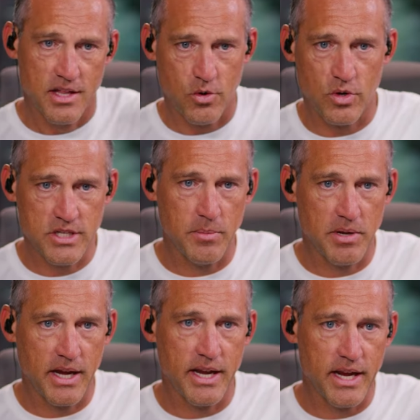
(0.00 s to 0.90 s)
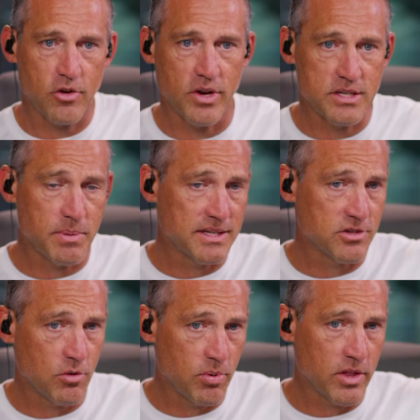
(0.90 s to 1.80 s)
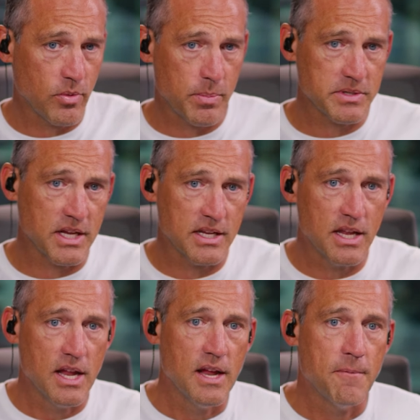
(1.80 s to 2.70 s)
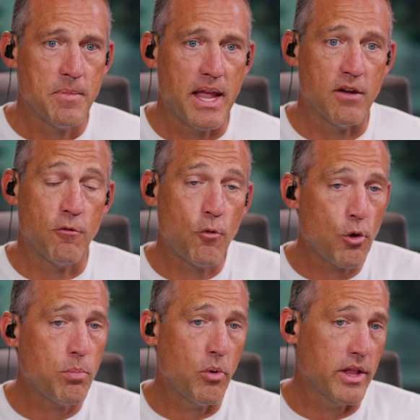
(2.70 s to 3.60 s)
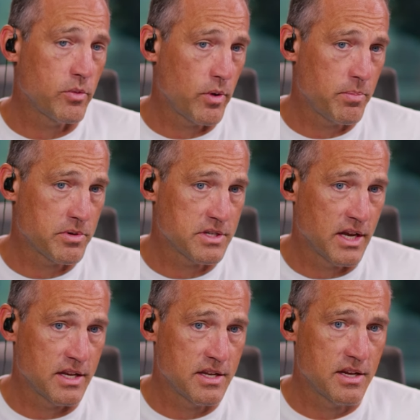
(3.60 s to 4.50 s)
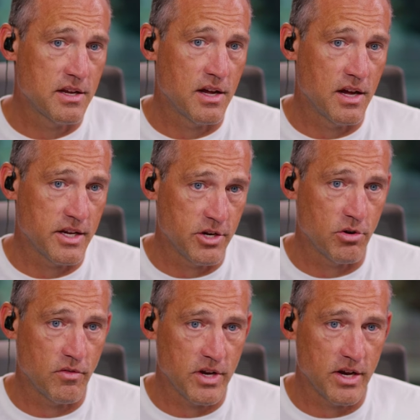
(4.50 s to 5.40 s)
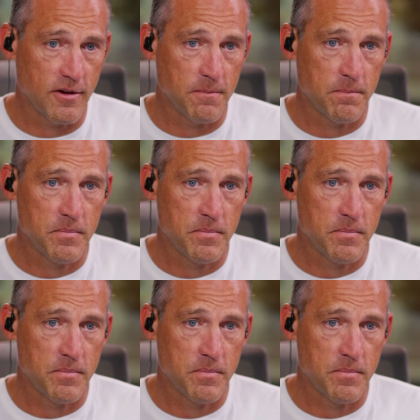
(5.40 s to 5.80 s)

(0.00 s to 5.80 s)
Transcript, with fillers: The core CPI increased by 0.3% and 4.3% uh, year over year.